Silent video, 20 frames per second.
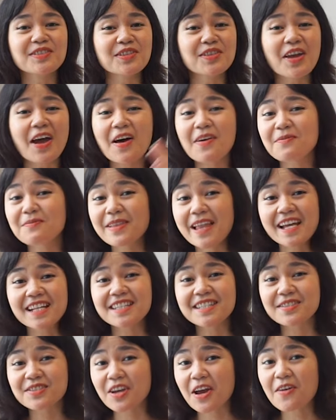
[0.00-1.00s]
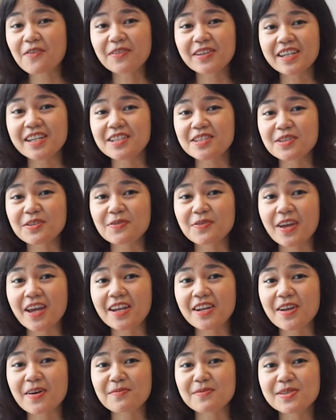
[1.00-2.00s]
Do you have plans traveling to
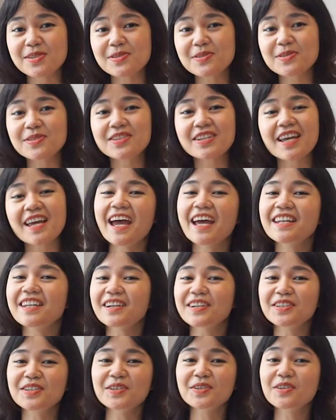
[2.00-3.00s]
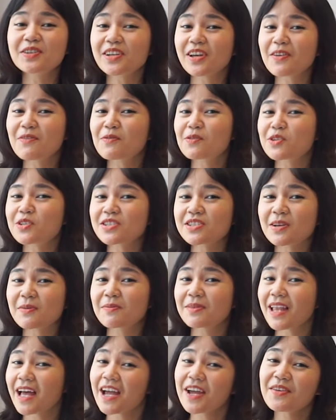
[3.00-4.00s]
Vietnam soon? And are you looking for
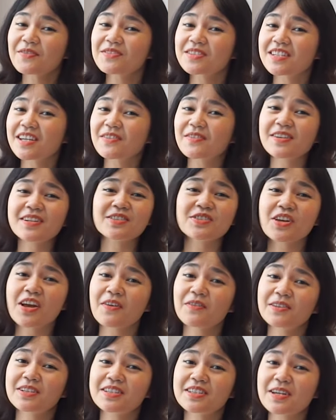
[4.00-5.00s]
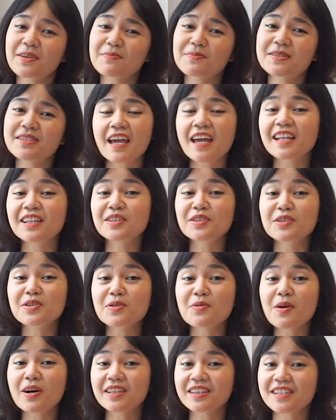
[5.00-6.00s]
some life-saving travel tips? And do
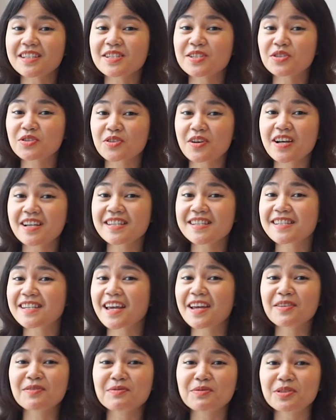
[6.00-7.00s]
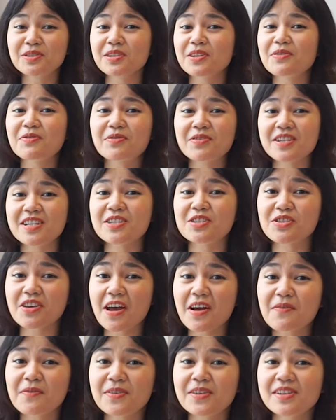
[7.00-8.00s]
you want a stress and worry-free
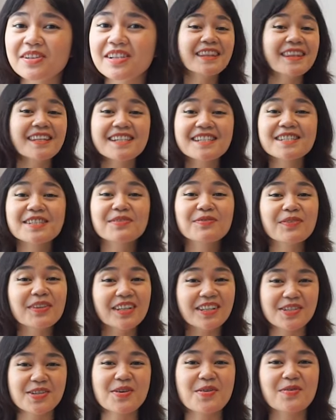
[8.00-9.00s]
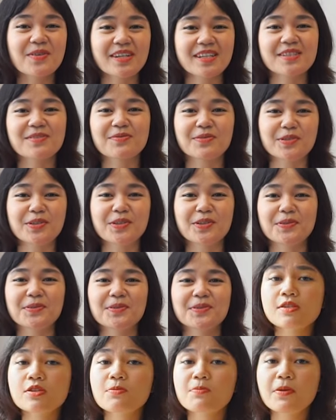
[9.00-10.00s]
travel? This video is for
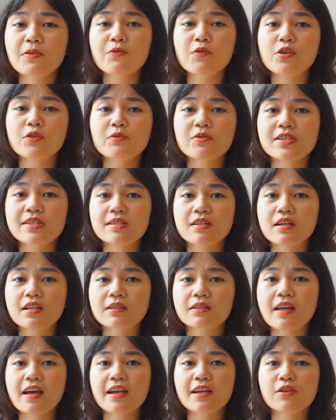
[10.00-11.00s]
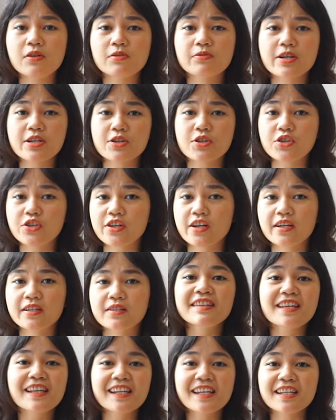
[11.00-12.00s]
you. So before we start, I already
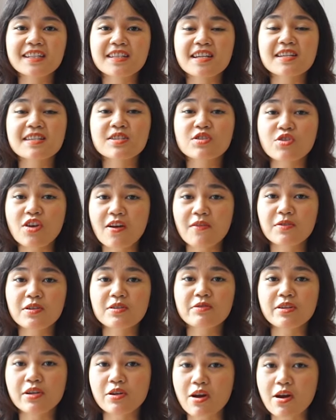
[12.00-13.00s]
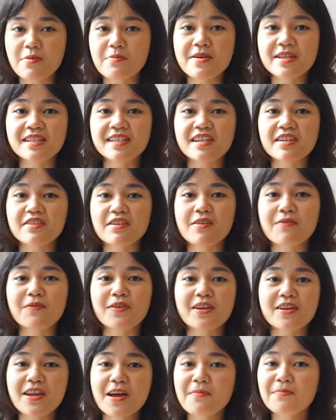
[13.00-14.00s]
shared the latest travel requirements here in
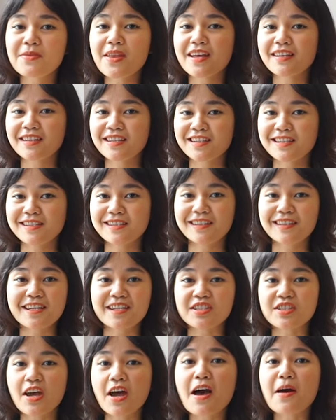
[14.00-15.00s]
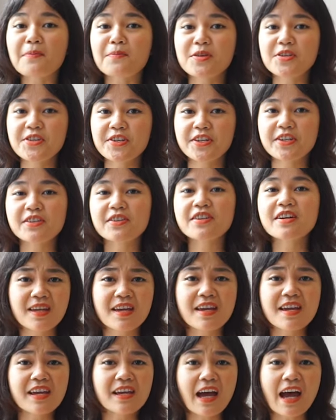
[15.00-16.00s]
Vietnam that is linked up here.
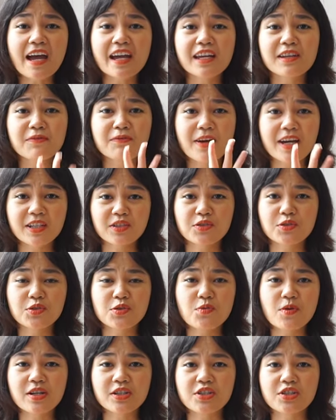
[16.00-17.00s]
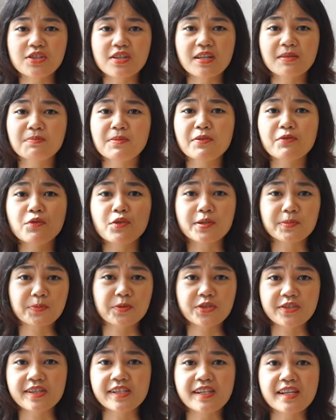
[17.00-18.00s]
I invite you to watch that before
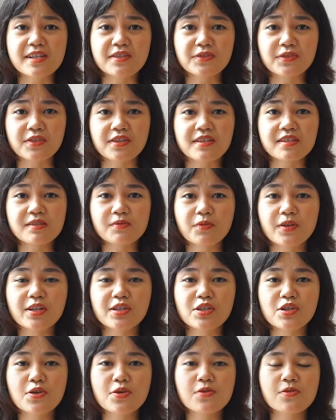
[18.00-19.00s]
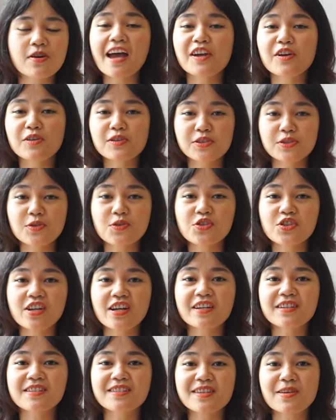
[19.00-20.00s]
proceeding to this video. I also
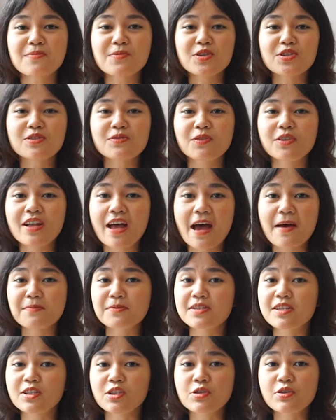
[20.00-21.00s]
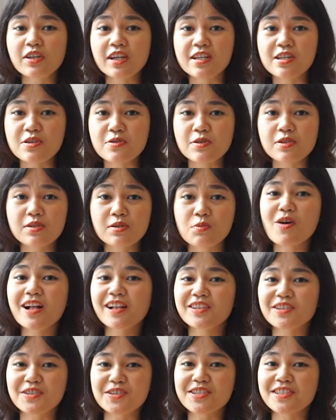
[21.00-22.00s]
shared some useful apps that you can use
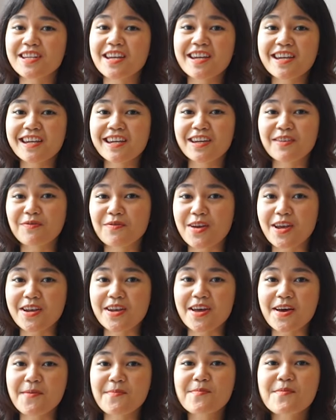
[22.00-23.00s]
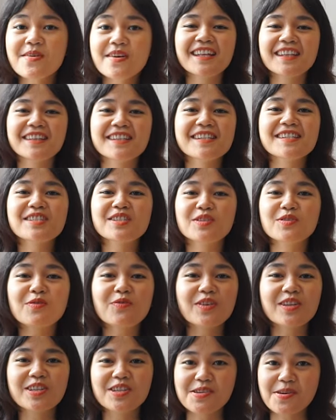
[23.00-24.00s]
while you're staying in Vietnam. These two
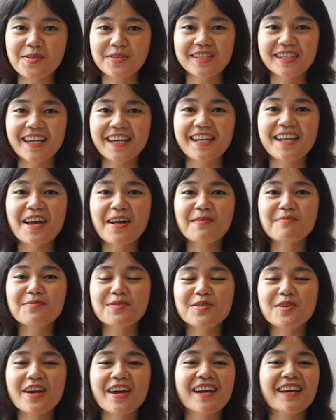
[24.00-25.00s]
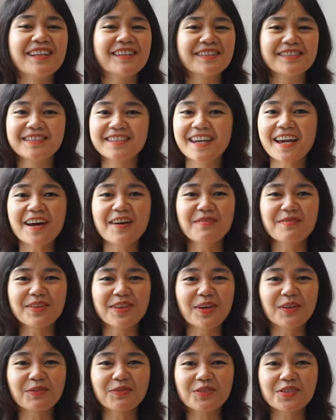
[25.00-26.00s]
videos can help you, and yeah,
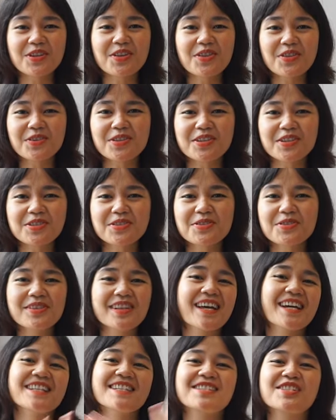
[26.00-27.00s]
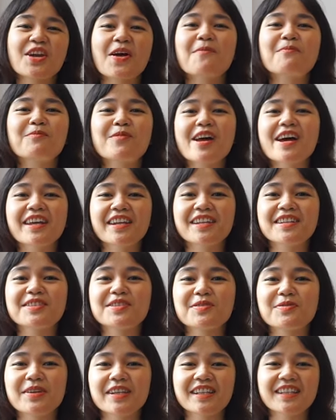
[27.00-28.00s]
without further ado, let's jump right
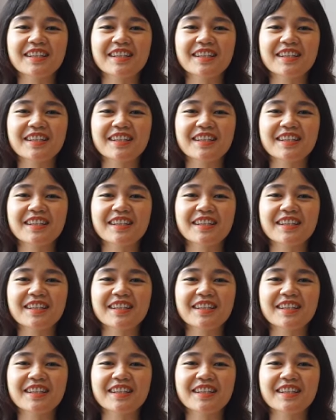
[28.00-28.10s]
into it.